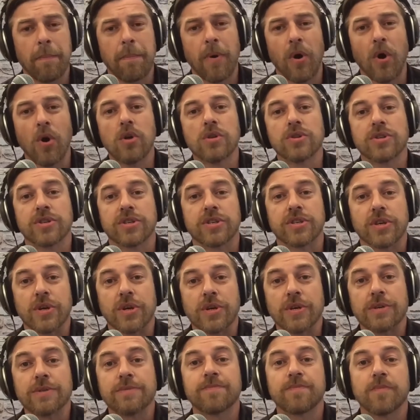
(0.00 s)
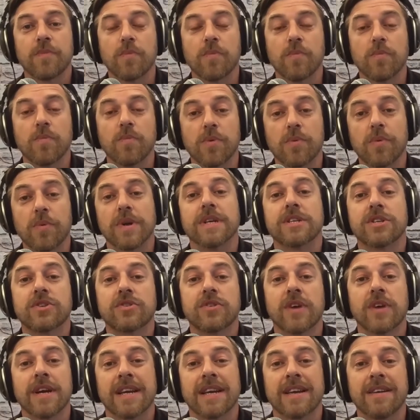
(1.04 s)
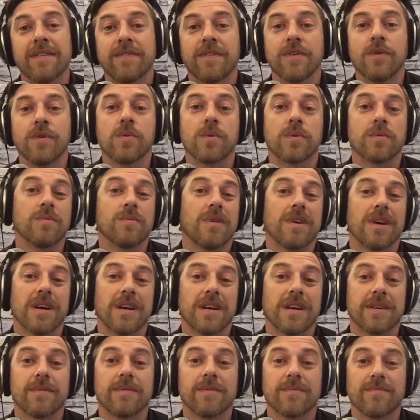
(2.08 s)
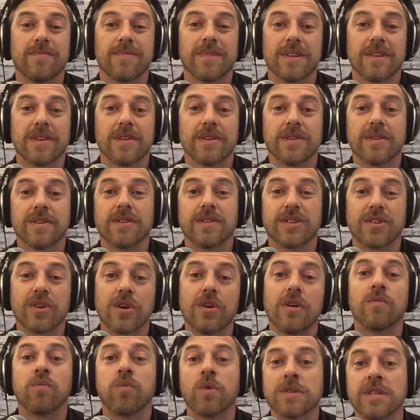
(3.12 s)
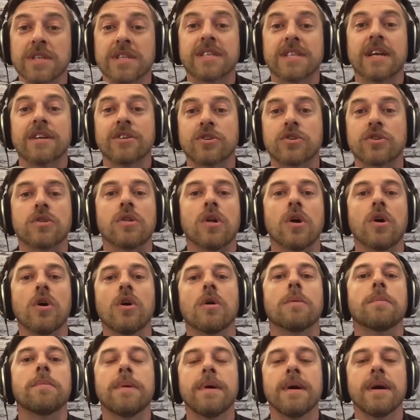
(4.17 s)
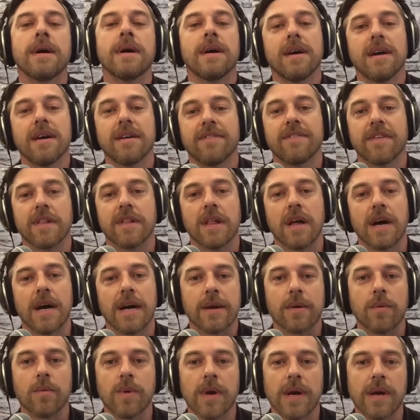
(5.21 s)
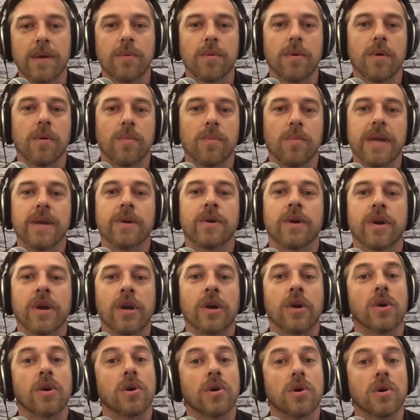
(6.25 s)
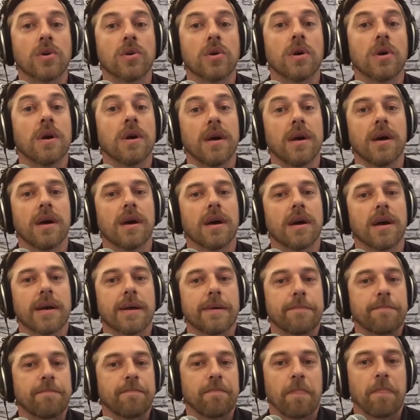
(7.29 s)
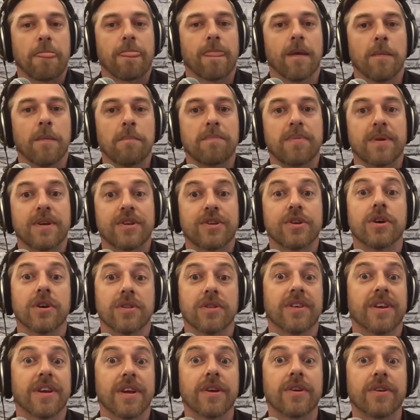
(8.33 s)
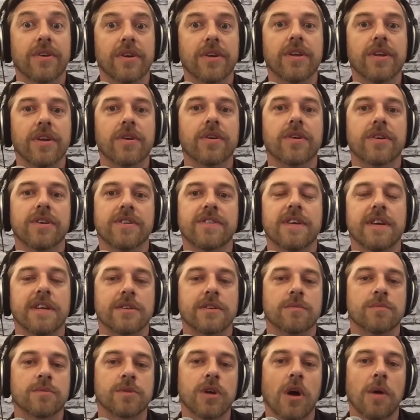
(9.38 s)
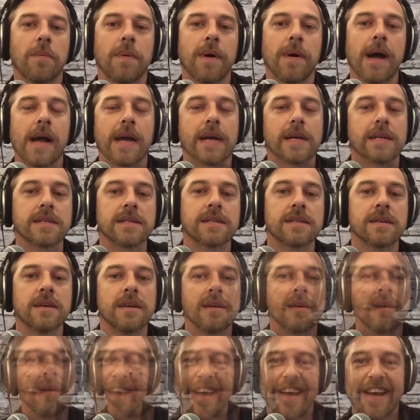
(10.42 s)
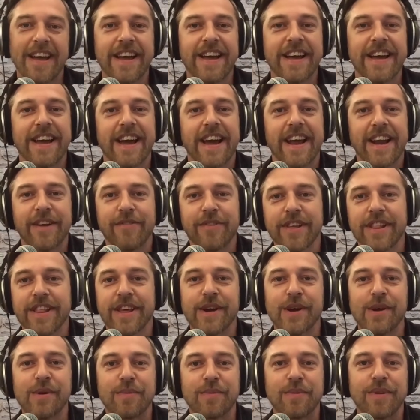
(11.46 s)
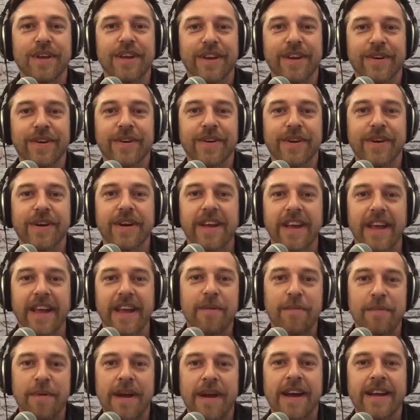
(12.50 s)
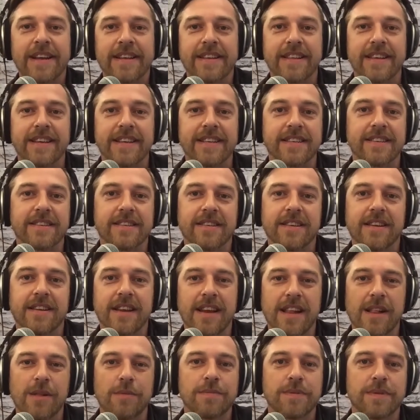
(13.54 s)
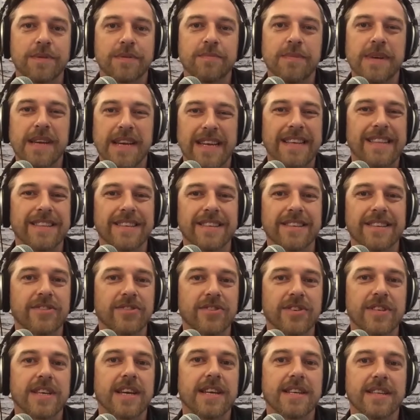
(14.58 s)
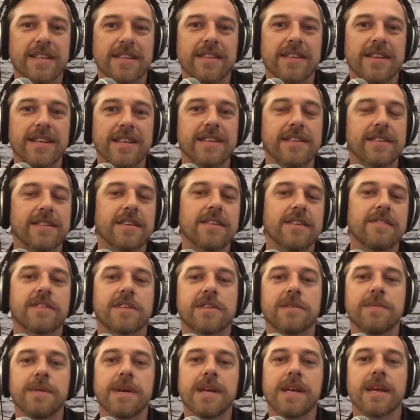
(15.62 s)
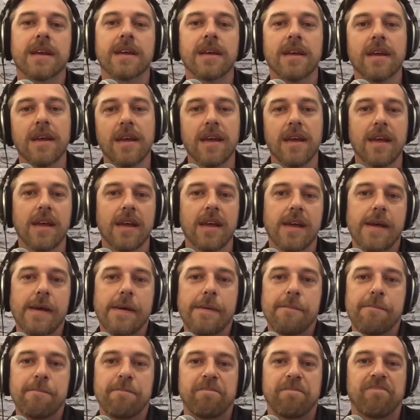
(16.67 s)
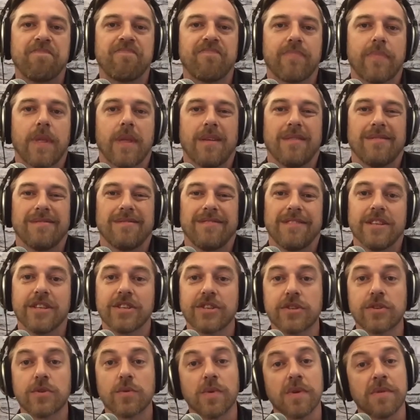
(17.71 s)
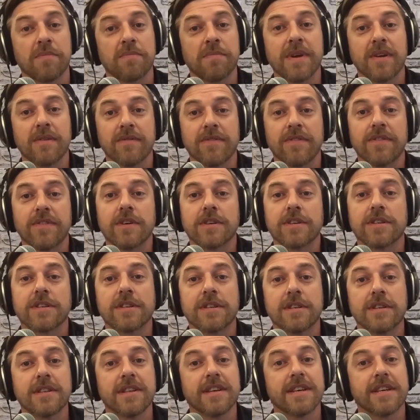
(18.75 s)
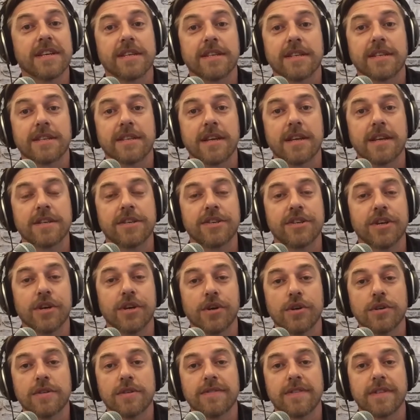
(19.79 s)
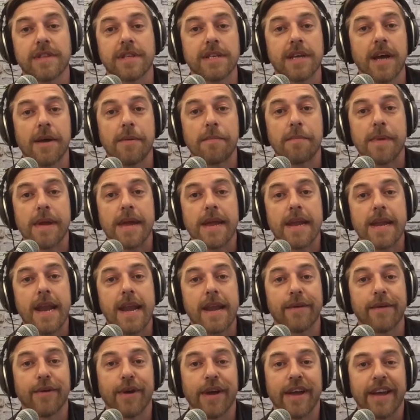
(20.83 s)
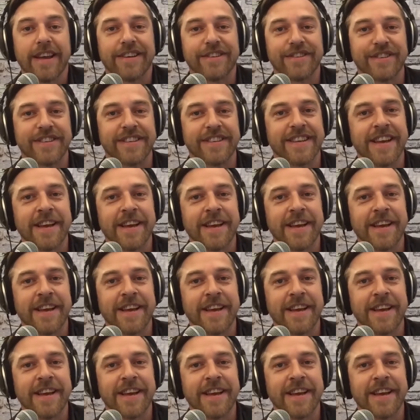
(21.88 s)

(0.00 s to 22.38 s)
also, we wanted to try and give you sort of one central hub, if you like, where you can go and be sure that you're going to see some top acts. And I really hope that you're going to get behind this and help us make it the success that it deserves to be. You're stuck with me, unfortunately, as your host for the time being anyway, because